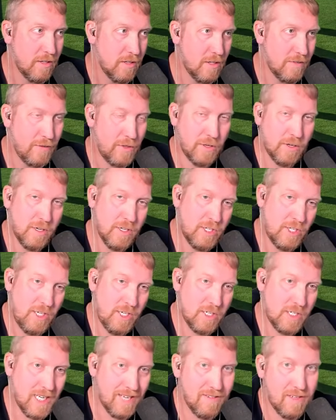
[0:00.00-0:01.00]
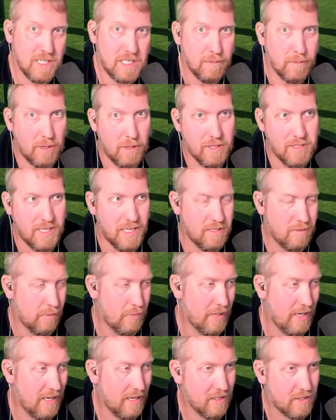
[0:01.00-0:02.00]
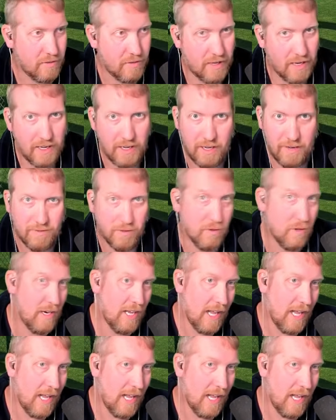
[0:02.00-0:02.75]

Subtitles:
If you're on a G7 and someone else has a PS5 or an